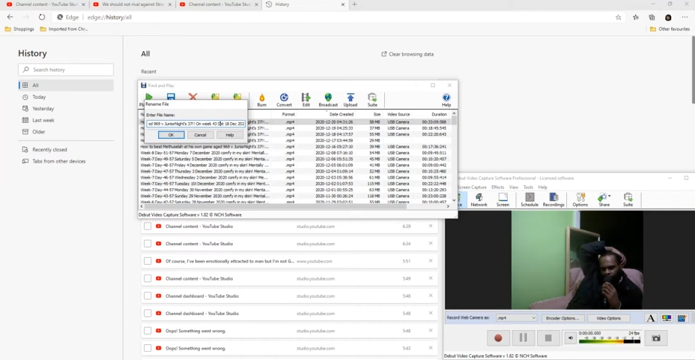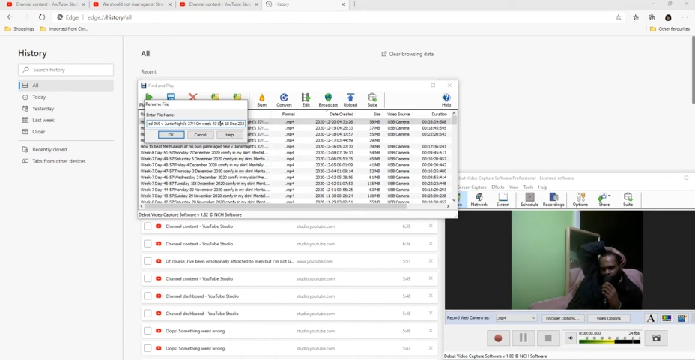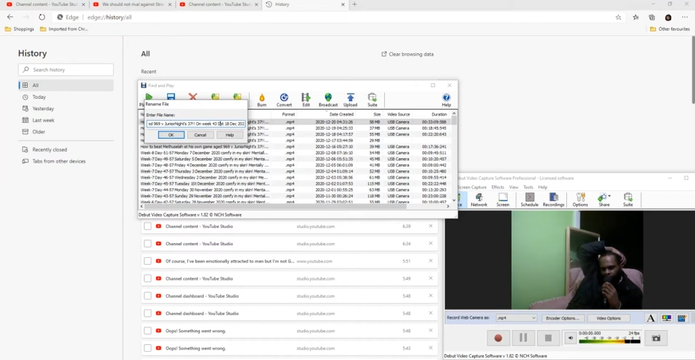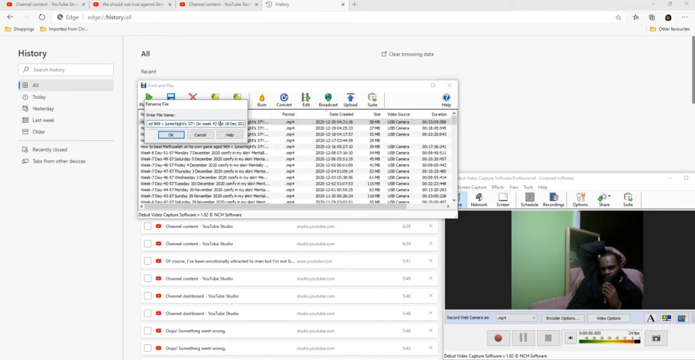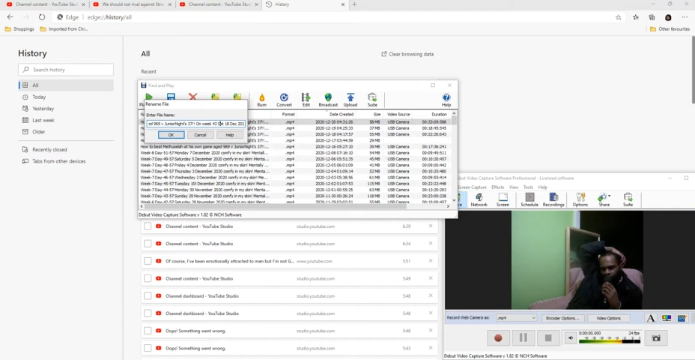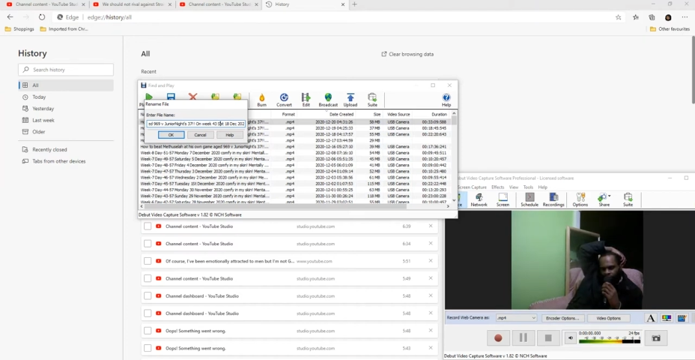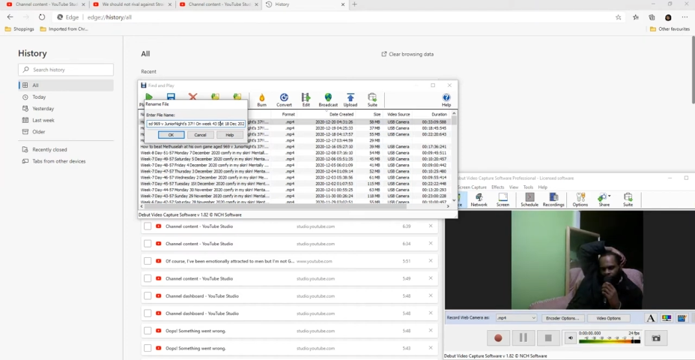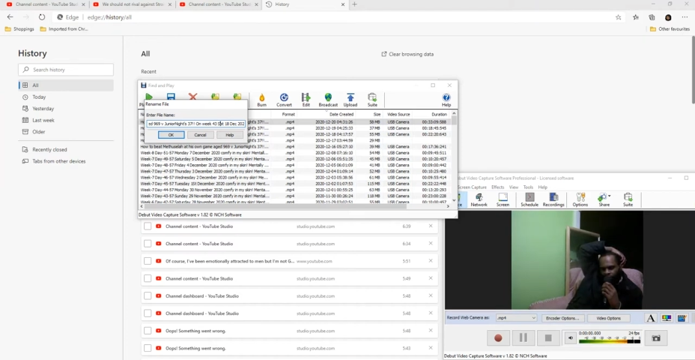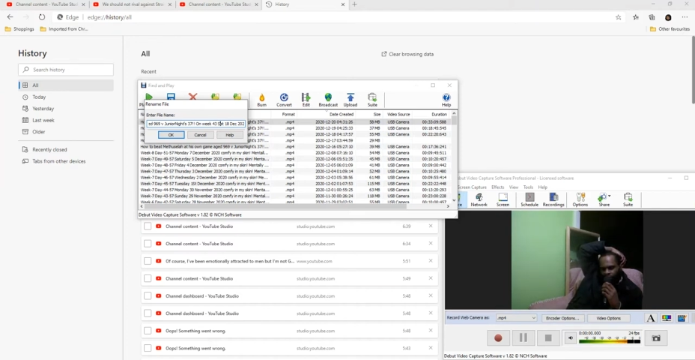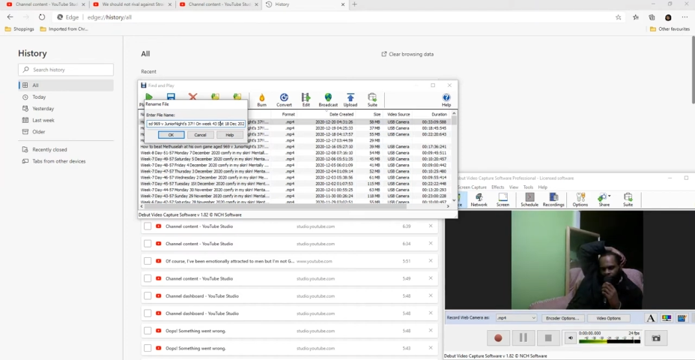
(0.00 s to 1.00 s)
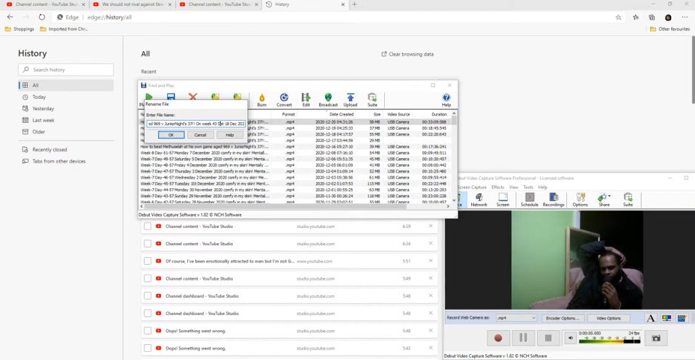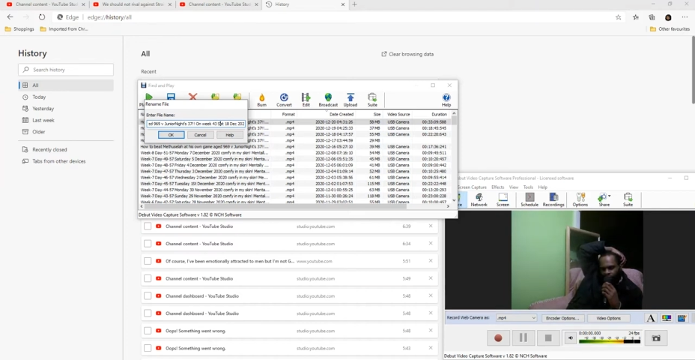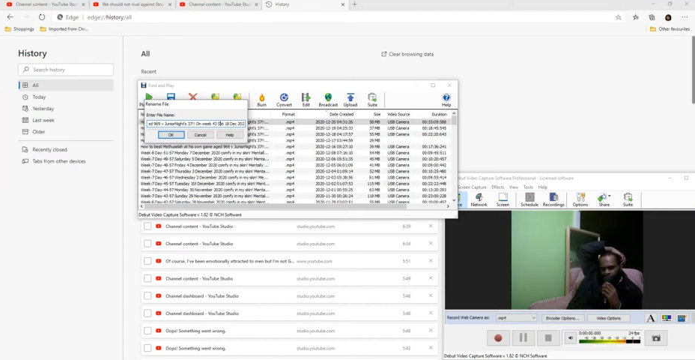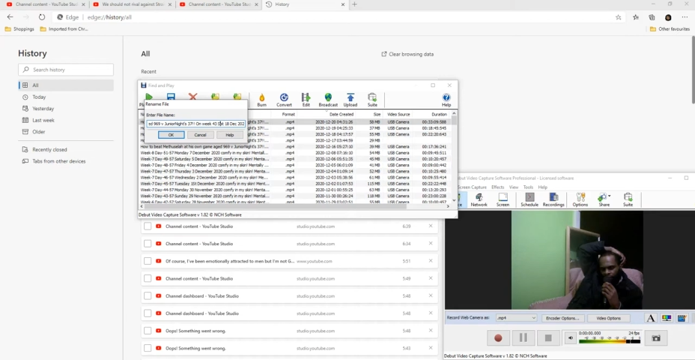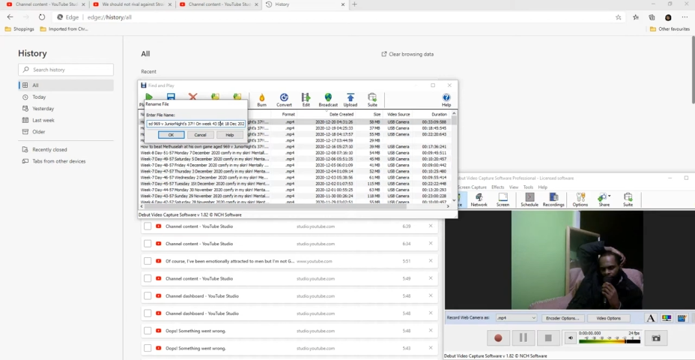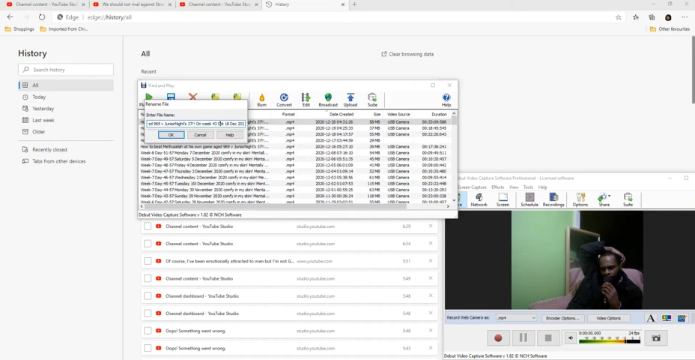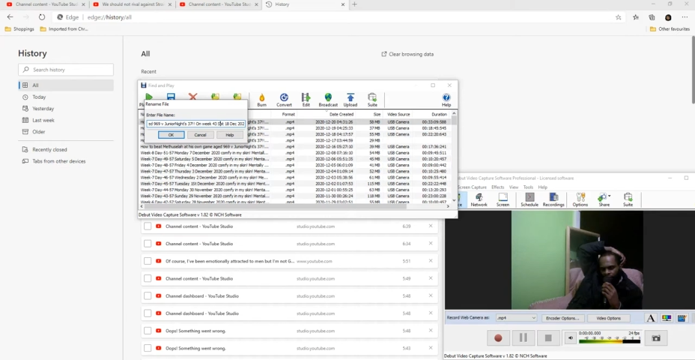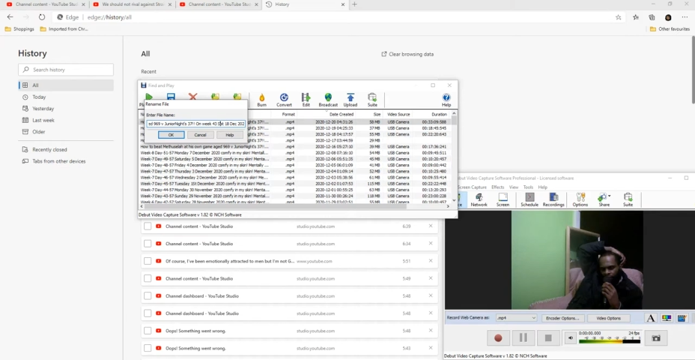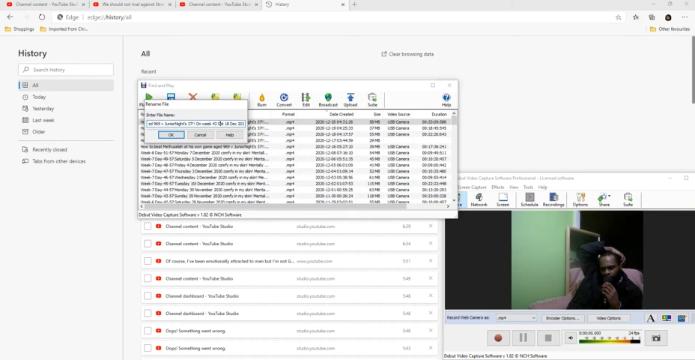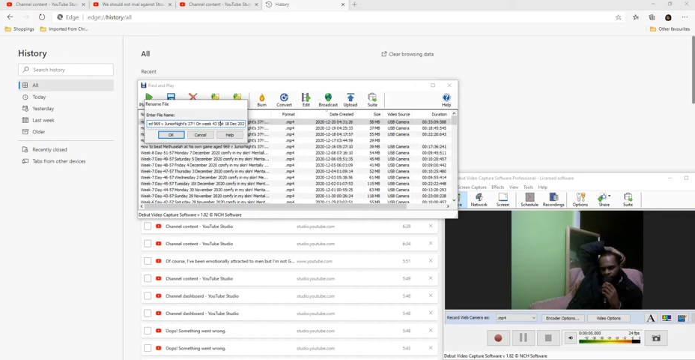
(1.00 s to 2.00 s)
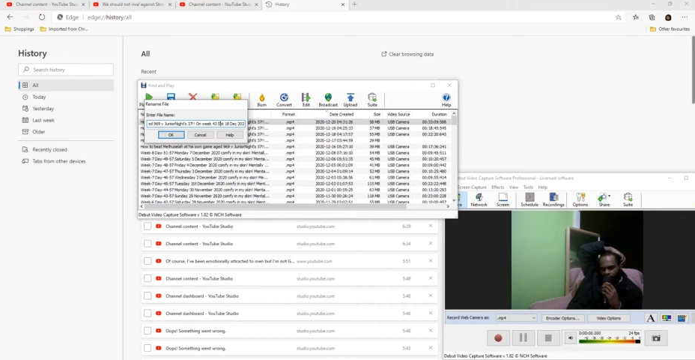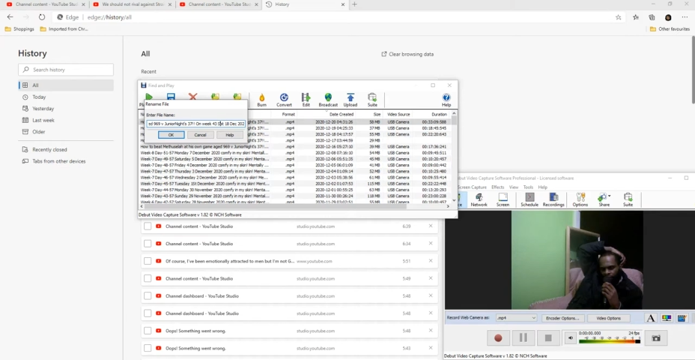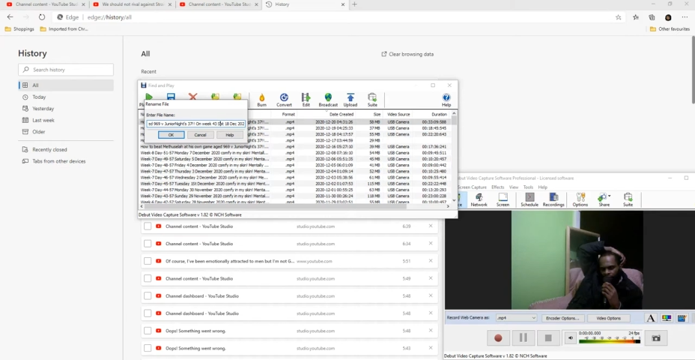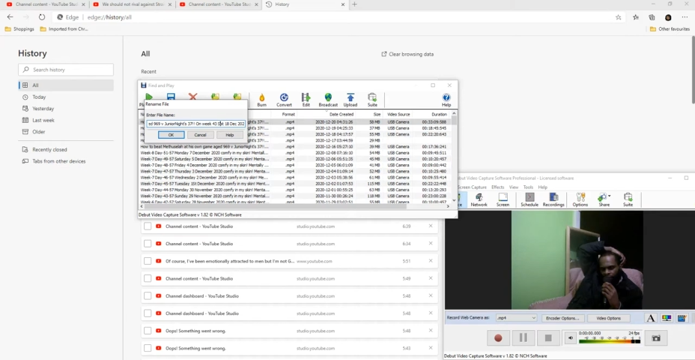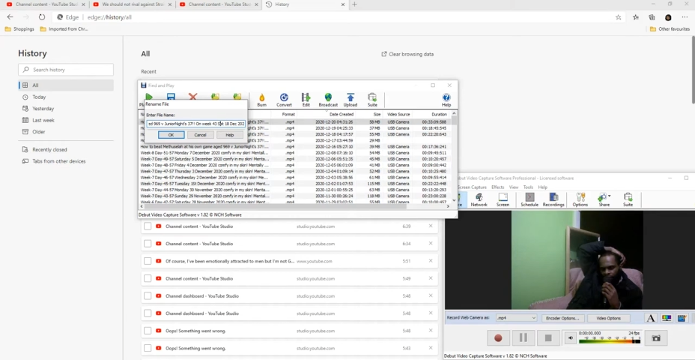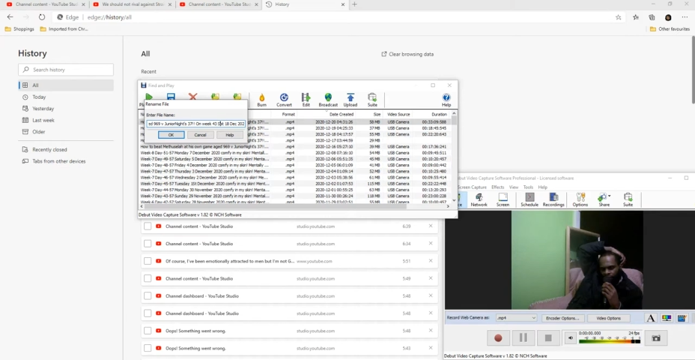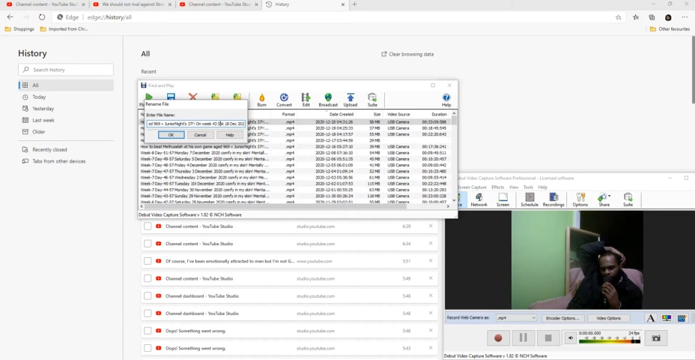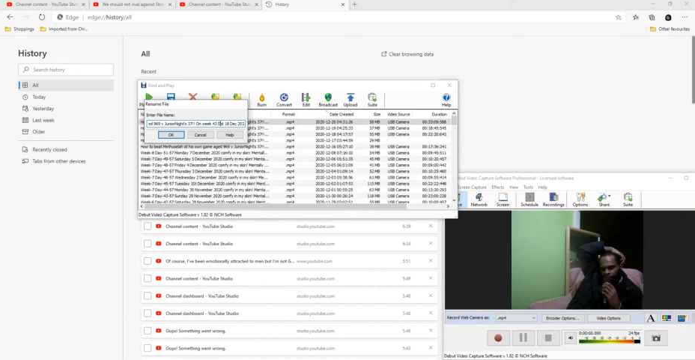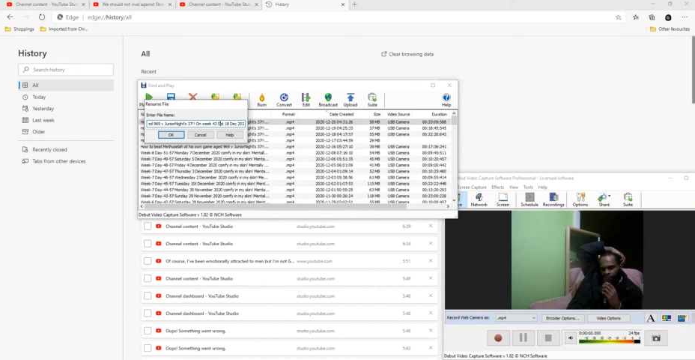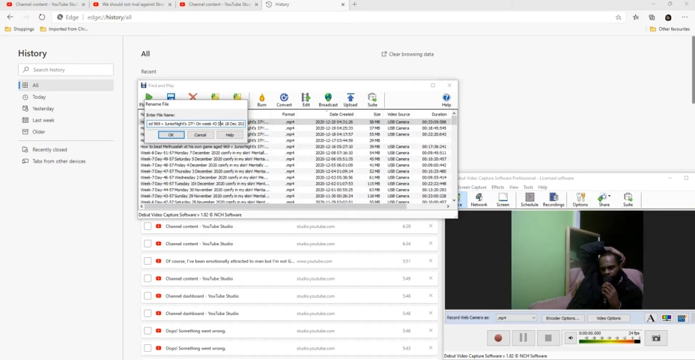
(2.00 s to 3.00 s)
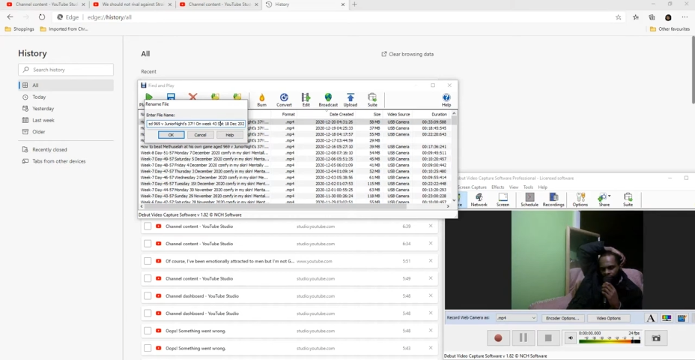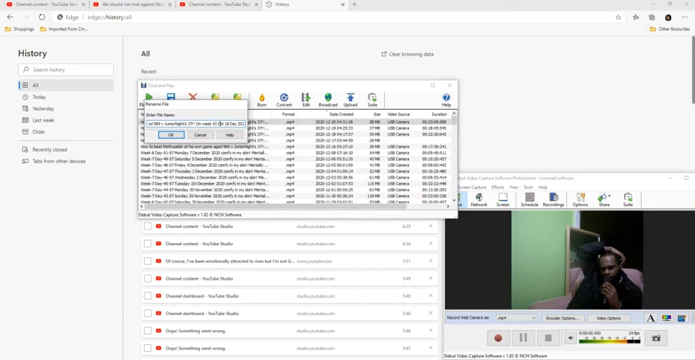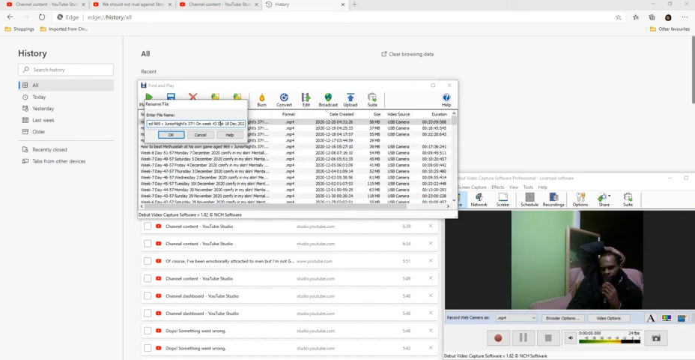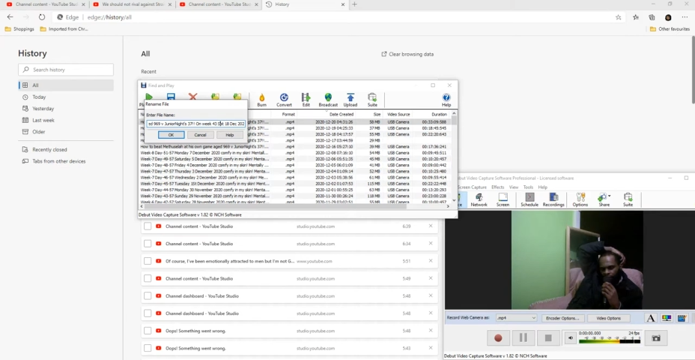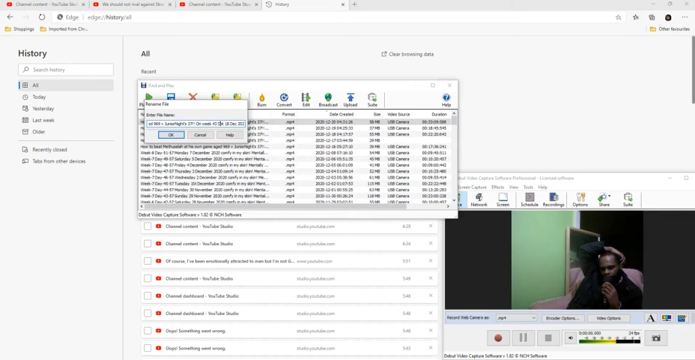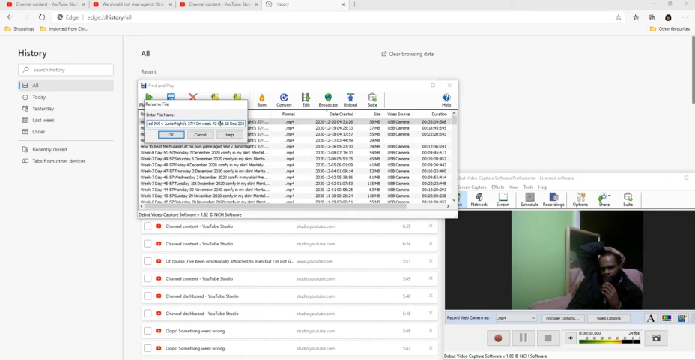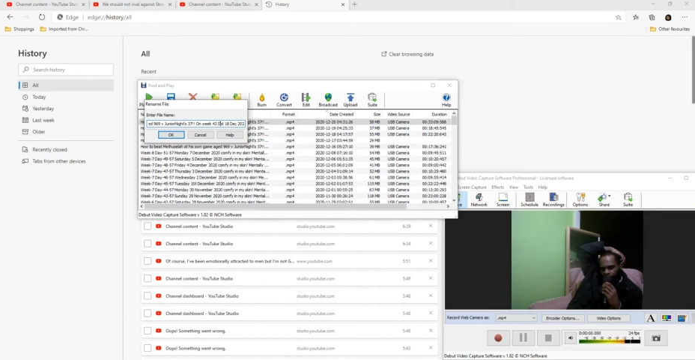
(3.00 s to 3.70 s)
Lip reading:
Nobody's mouth can be seen.